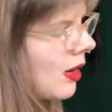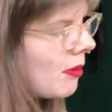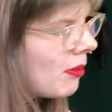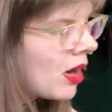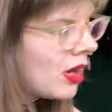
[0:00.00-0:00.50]

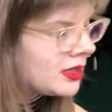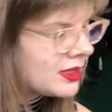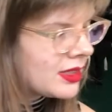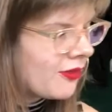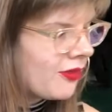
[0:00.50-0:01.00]
"Moths
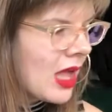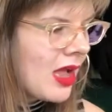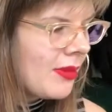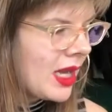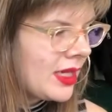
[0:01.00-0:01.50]
that
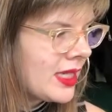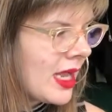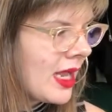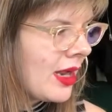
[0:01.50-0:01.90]
fly by day